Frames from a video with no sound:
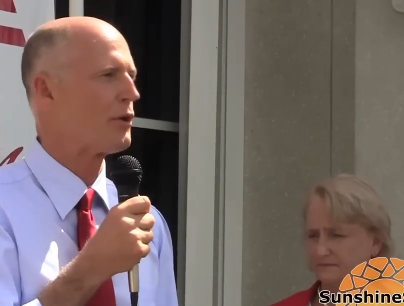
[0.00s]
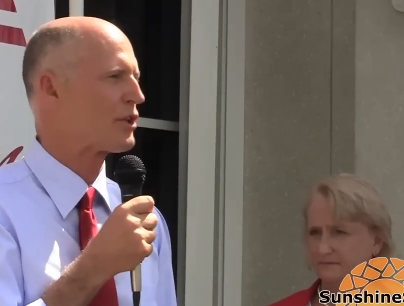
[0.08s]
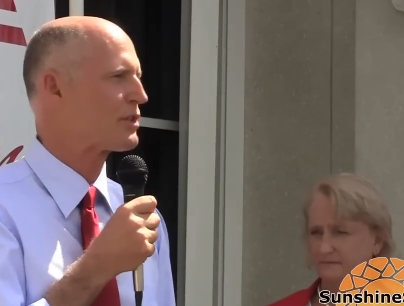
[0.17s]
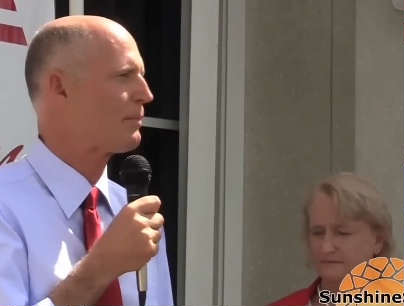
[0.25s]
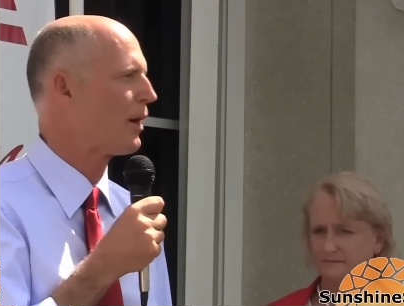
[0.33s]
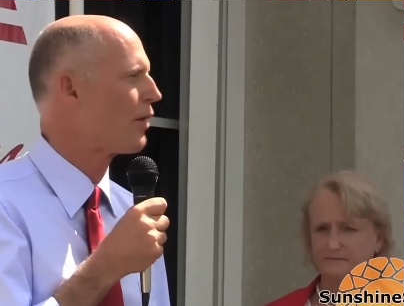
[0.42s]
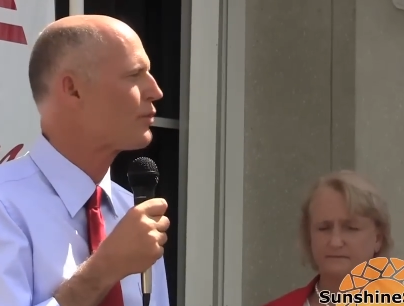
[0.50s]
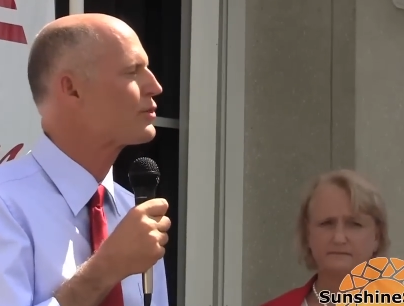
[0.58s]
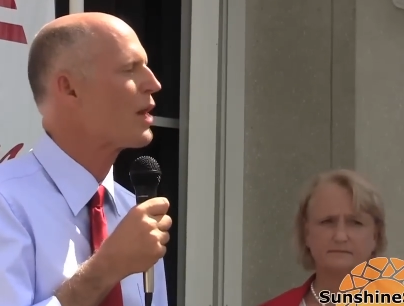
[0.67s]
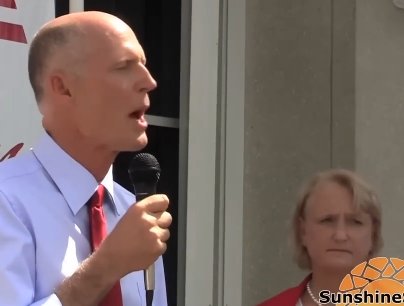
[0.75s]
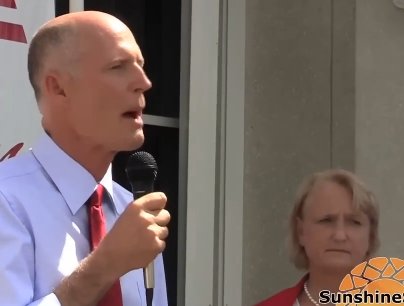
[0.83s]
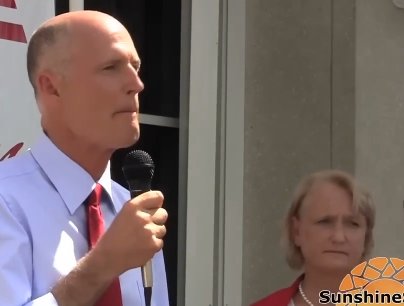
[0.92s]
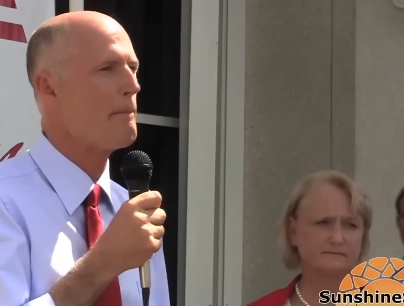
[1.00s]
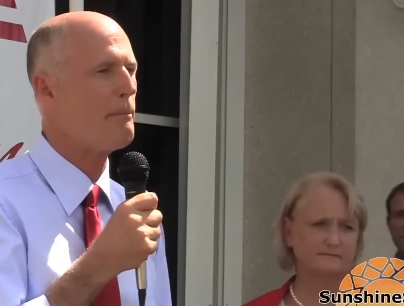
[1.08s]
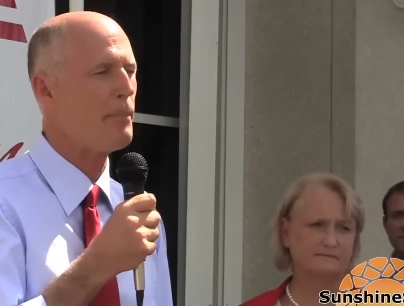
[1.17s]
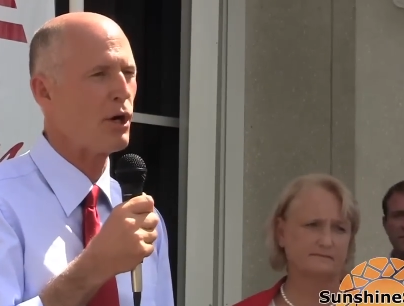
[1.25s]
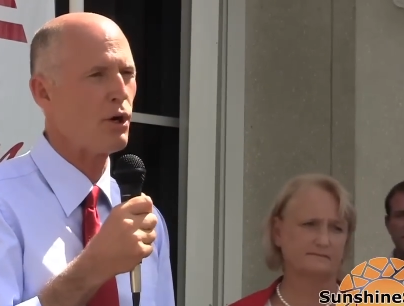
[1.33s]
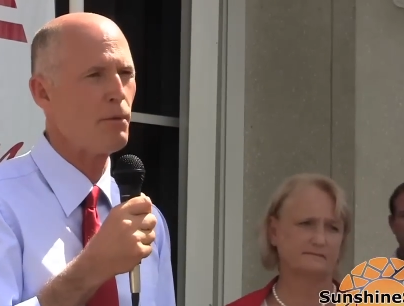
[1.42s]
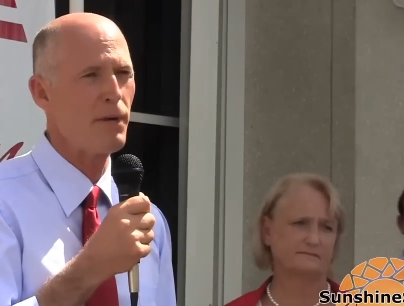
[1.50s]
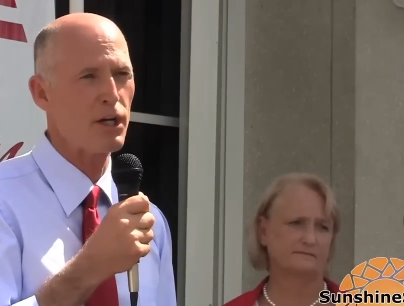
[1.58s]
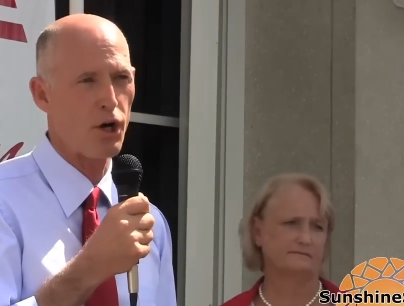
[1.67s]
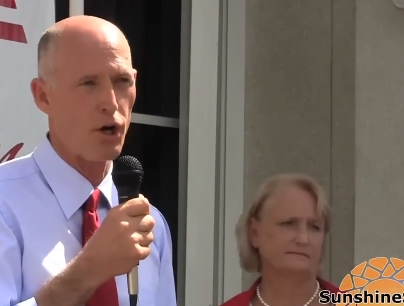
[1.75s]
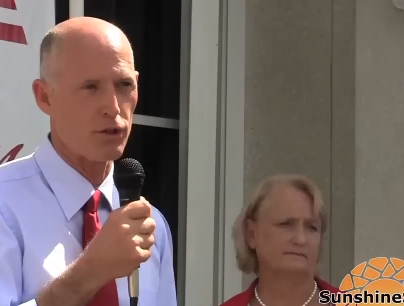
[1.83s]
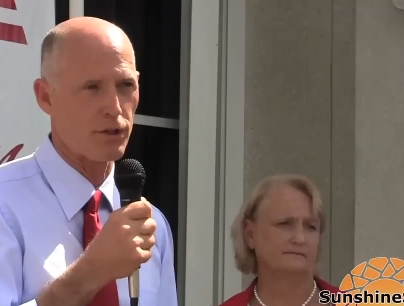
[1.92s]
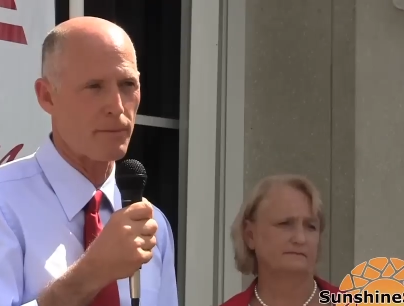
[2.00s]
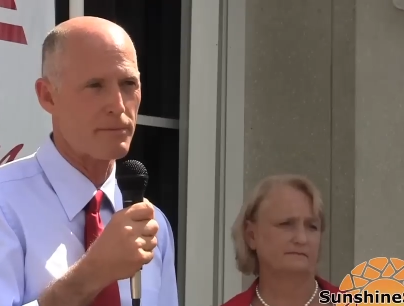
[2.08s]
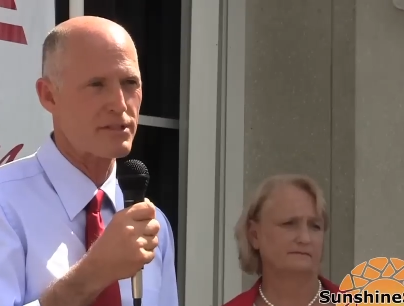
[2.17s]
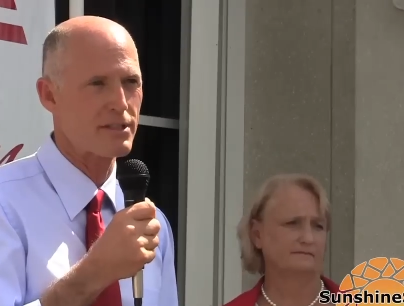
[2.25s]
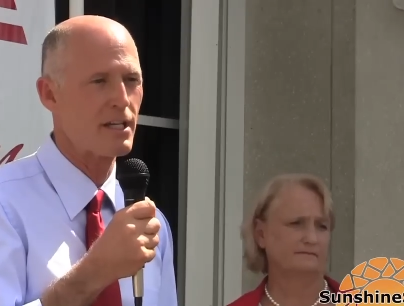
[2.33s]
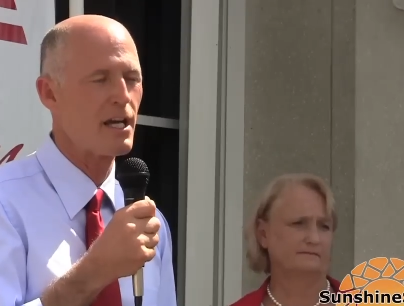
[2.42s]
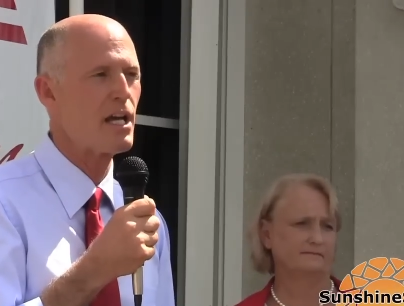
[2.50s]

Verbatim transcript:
Speaker 1: to expose Bill McCollum's